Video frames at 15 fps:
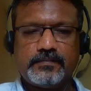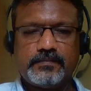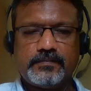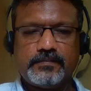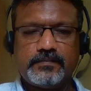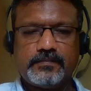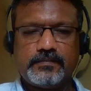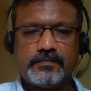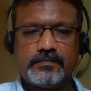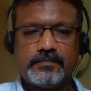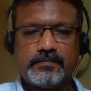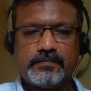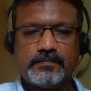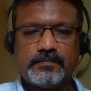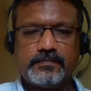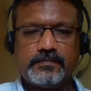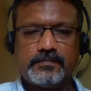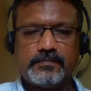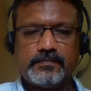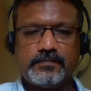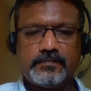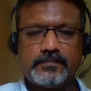
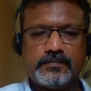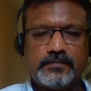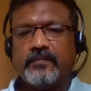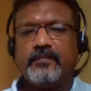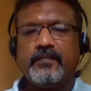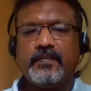(no one is talking)